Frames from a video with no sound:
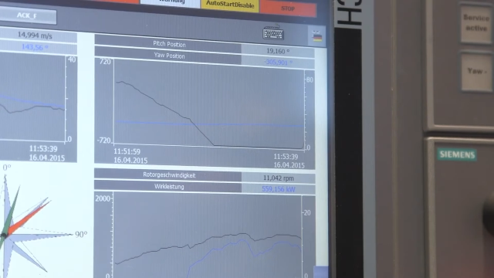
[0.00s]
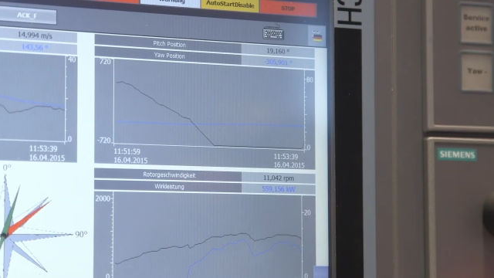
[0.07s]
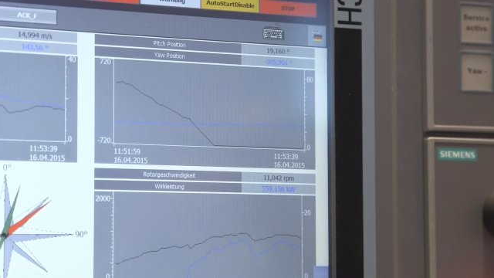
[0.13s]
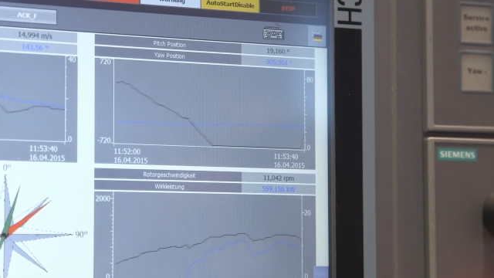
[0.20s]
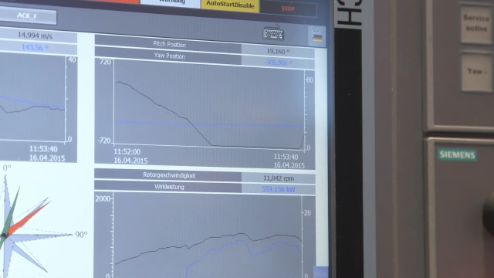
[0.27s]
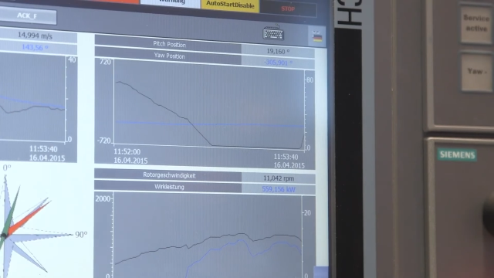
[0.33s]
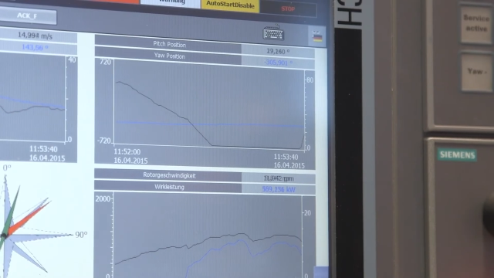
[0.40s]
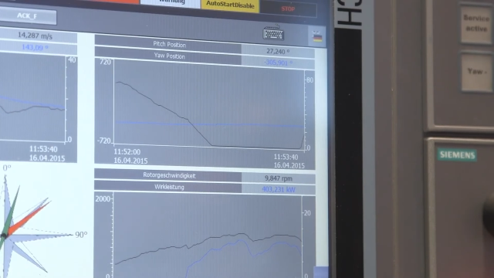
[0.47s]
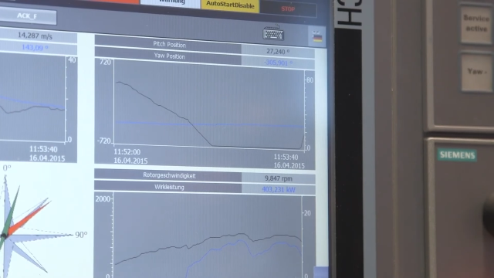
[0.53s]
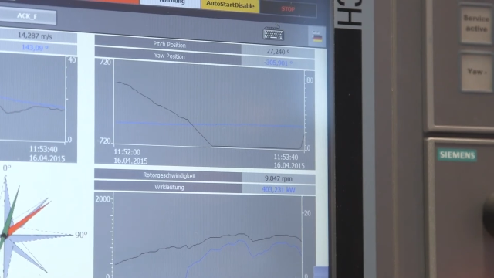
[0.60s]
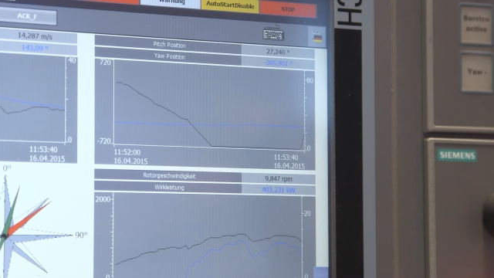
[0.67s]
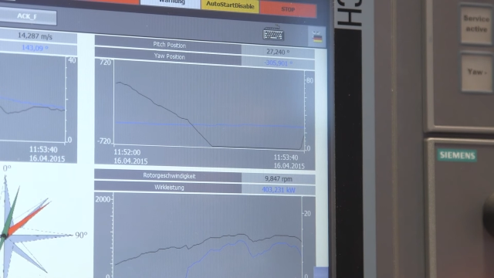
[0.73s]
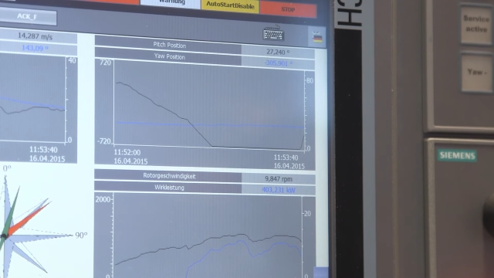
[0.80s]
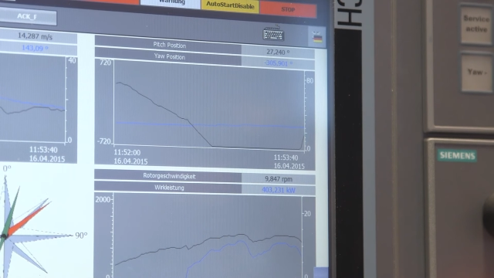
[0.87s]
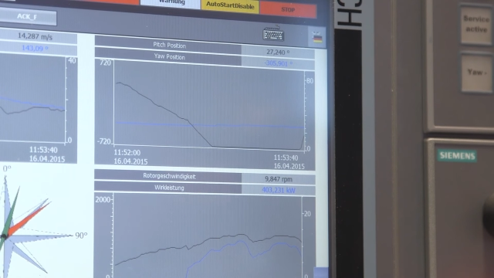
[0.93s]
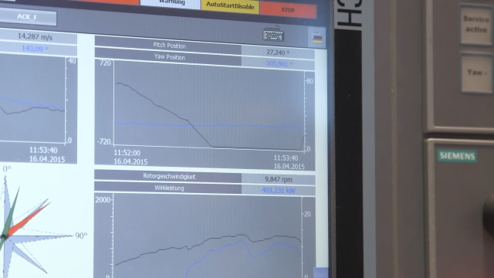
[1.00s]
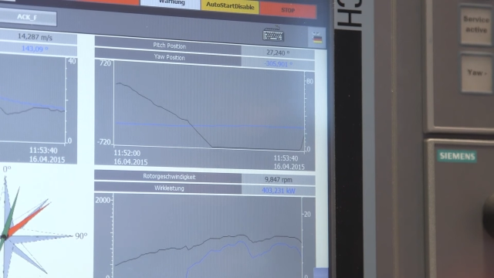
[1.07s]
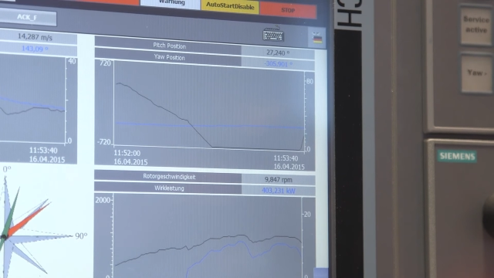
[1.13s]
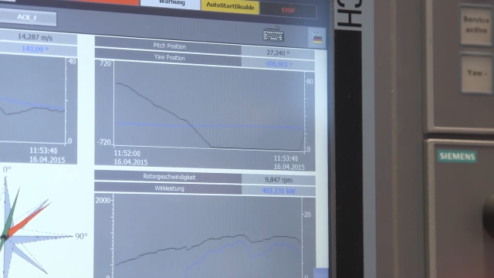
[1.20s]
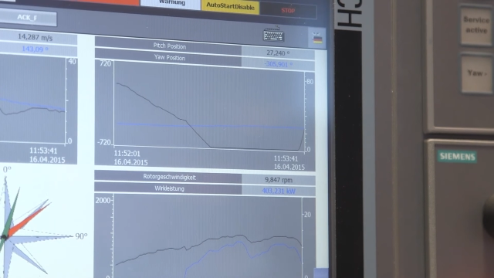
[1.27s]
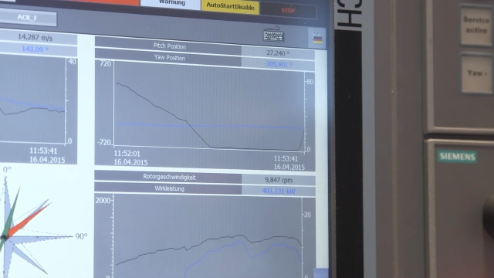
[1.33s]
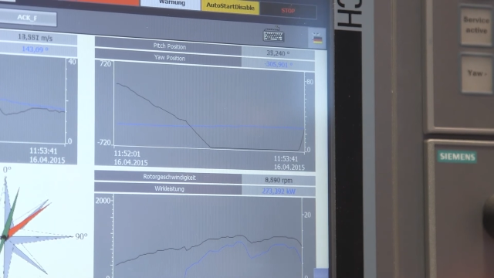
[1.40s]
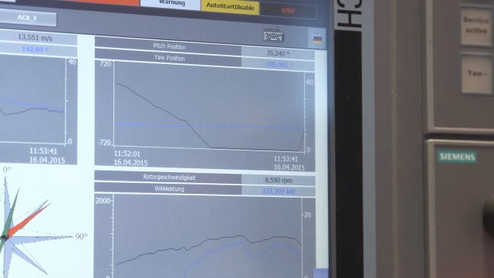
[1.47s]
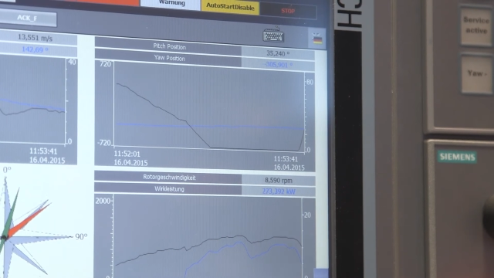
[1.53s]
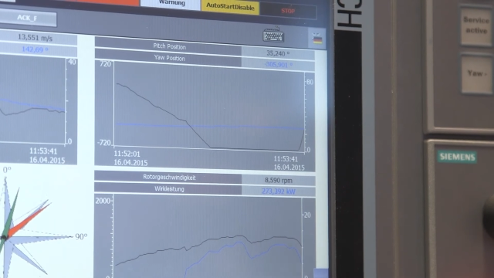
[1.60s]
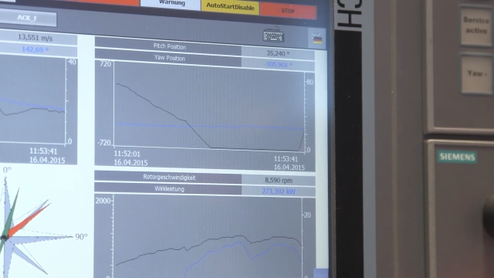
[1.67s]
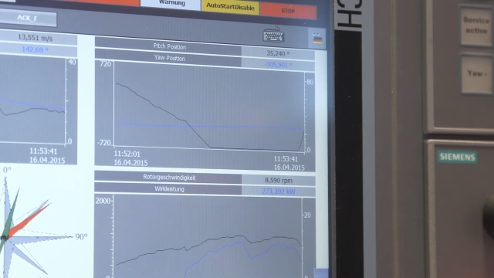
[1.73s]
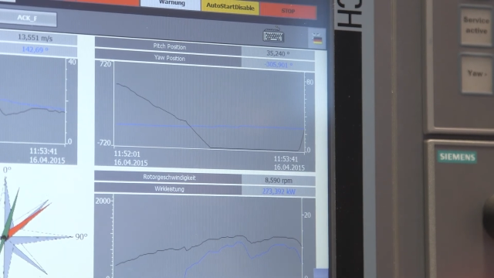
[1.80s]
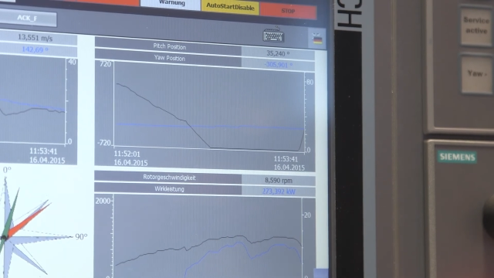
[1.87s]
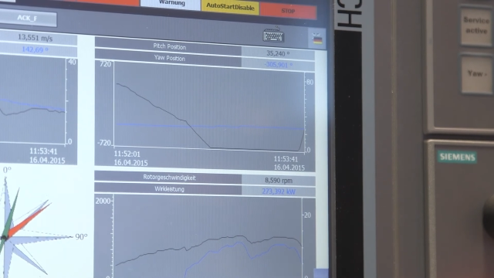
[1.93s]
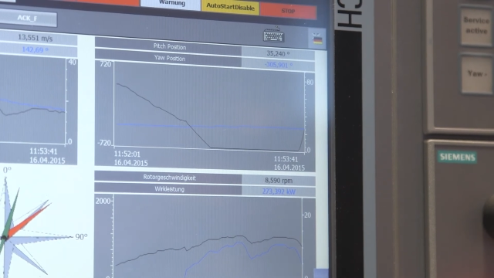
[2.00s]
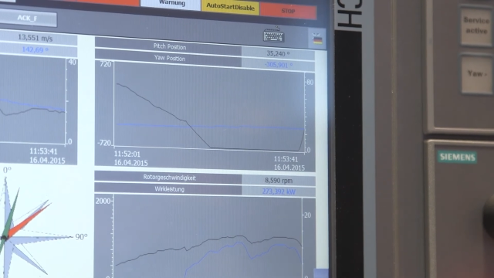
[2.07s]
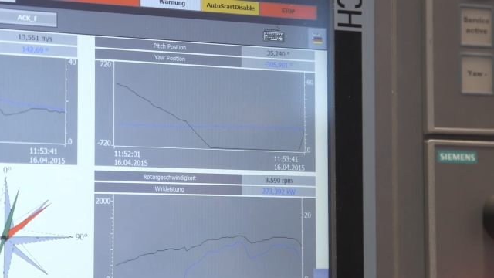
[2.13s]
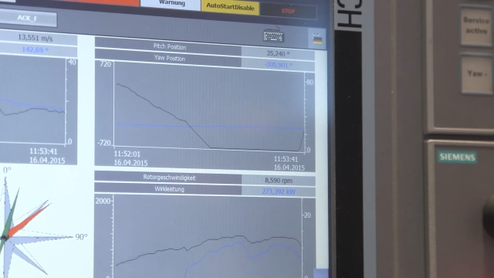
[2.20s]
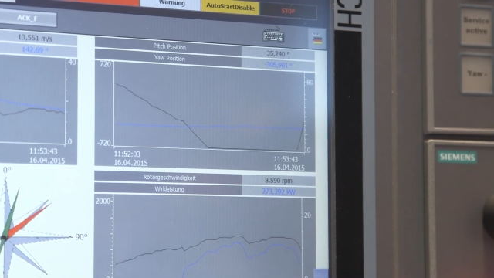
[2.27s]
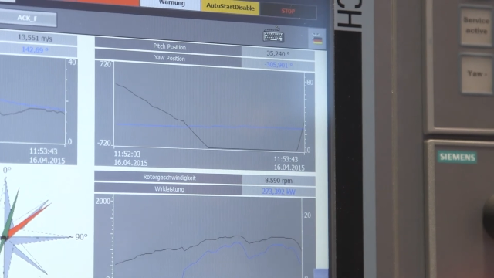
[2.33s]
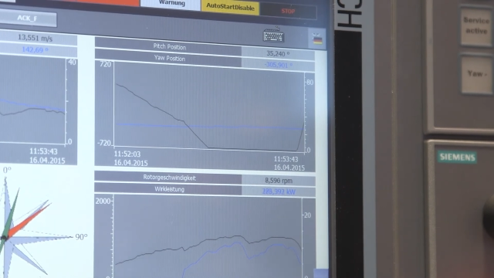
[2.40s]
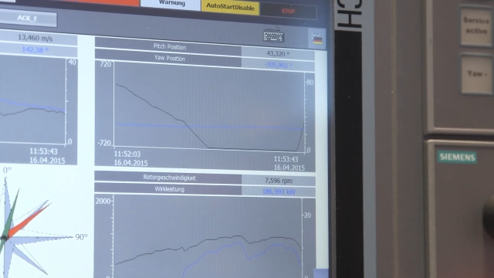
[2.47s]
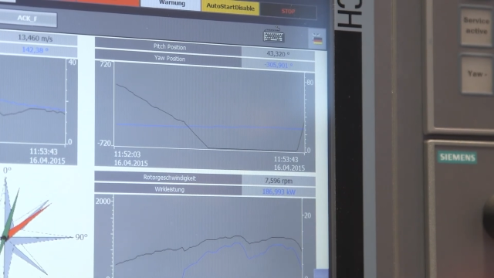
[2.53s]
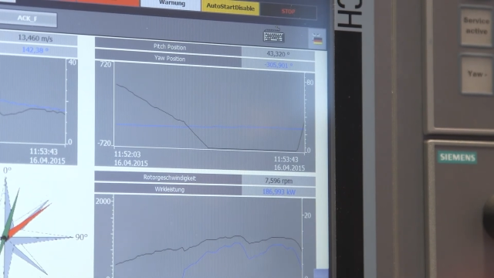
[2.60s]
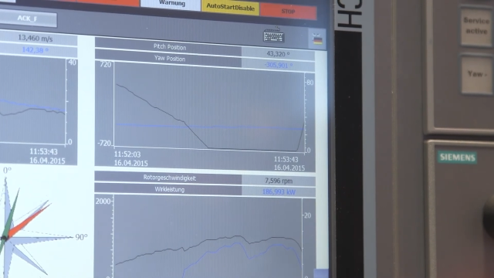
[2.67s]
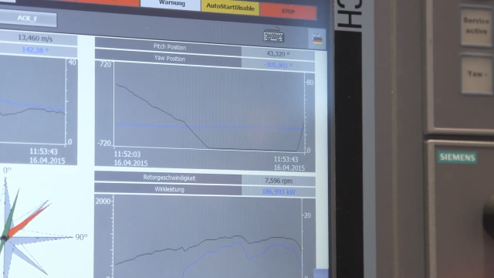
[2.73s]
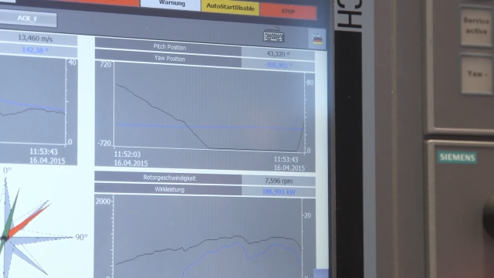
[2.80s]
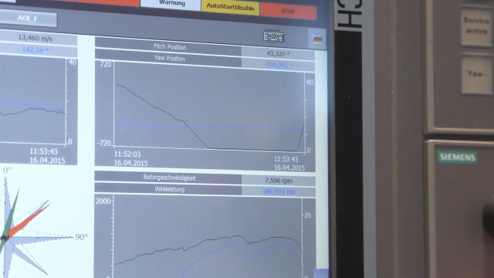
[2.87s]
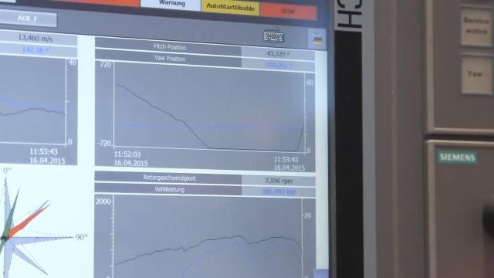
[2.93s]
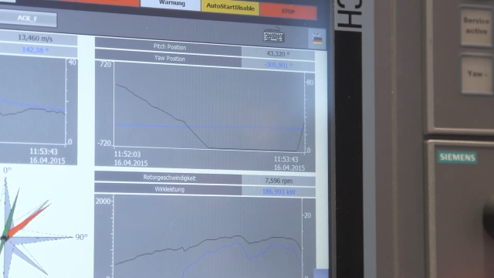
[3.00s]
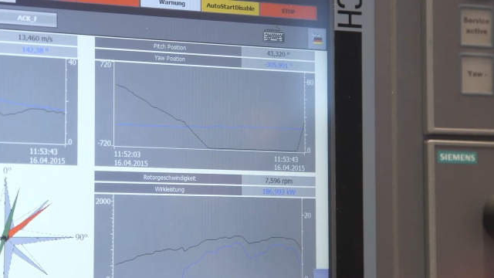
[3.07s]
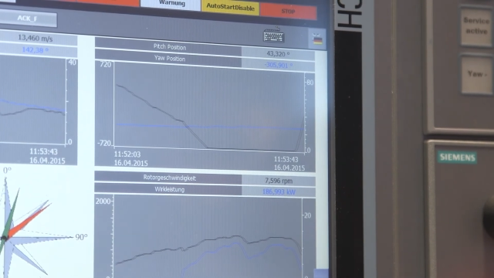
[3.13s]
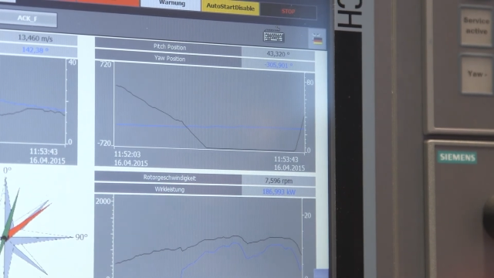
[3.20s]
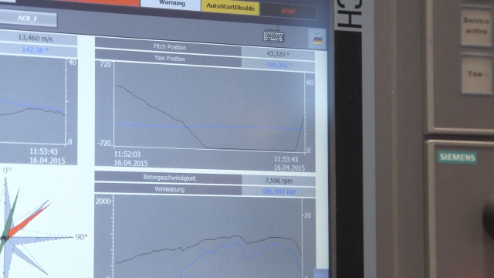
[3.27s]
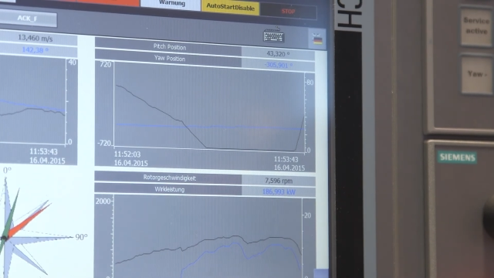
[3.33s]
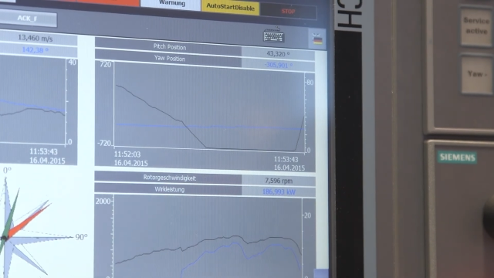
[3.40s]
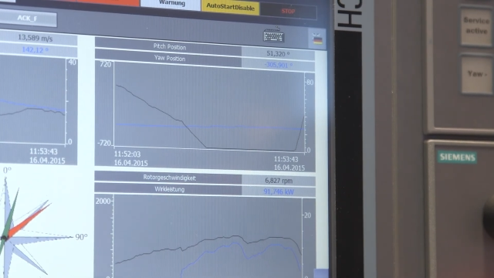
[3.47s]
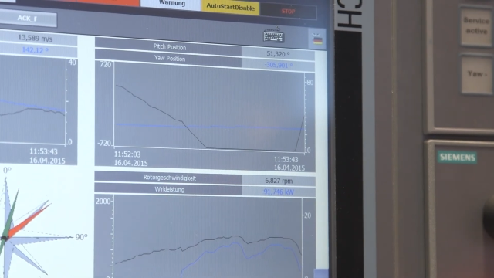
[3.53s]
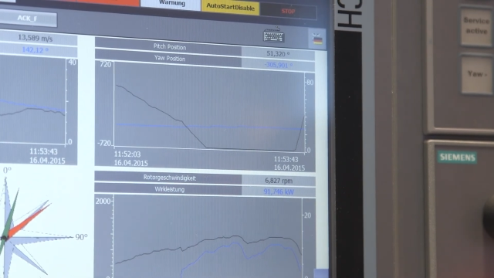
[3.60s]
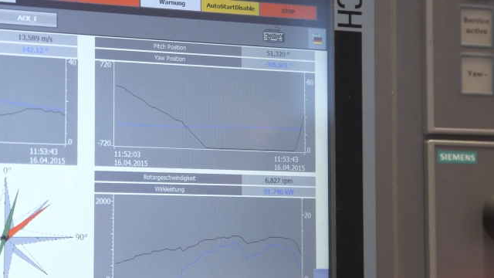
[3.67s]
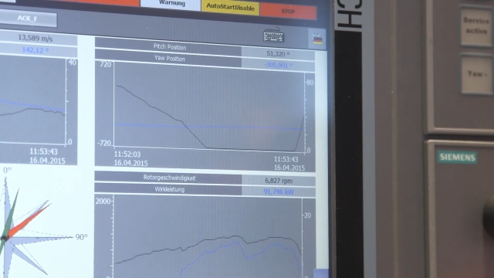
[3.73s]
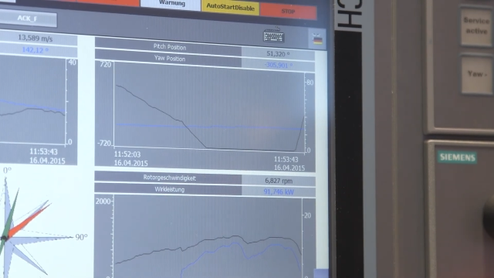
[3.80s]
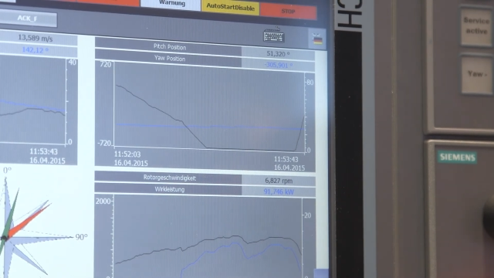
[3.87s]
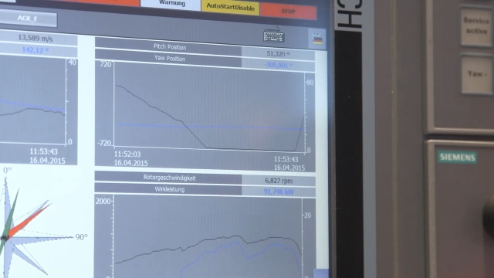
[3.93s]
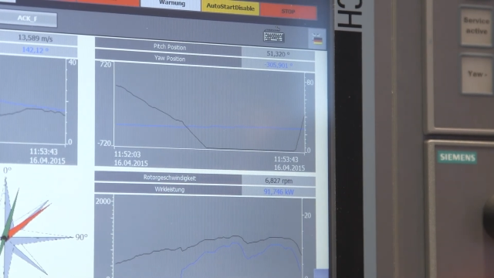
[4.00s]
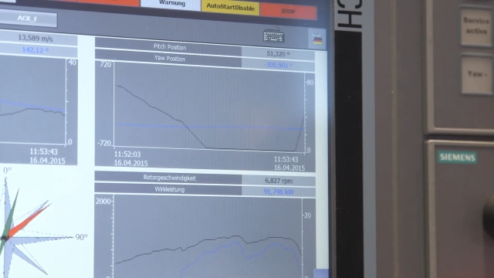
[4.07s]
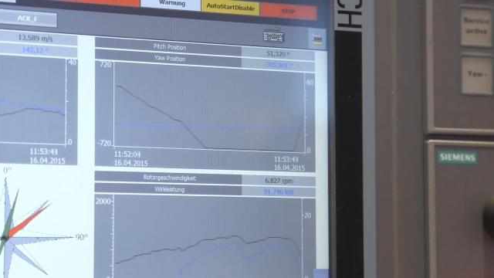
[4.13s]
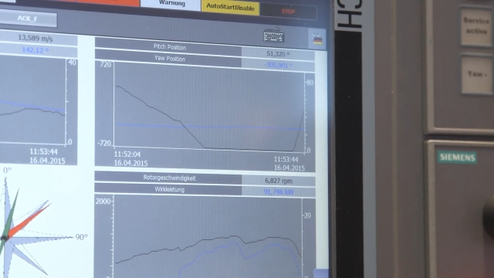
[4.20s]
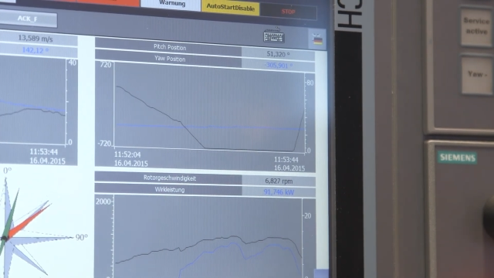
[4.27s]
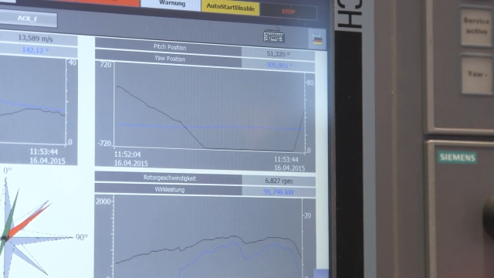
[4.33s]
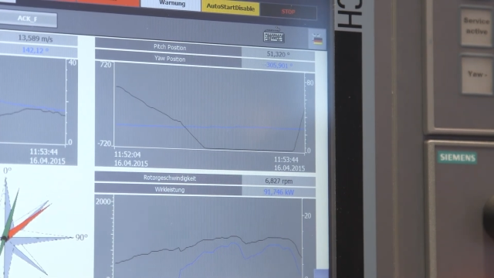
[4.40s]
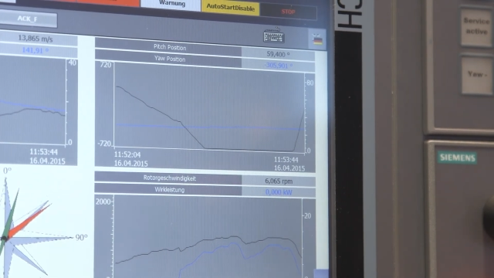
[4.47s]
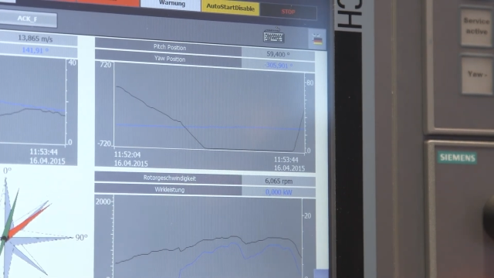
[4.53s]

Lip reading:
(no speaker visible)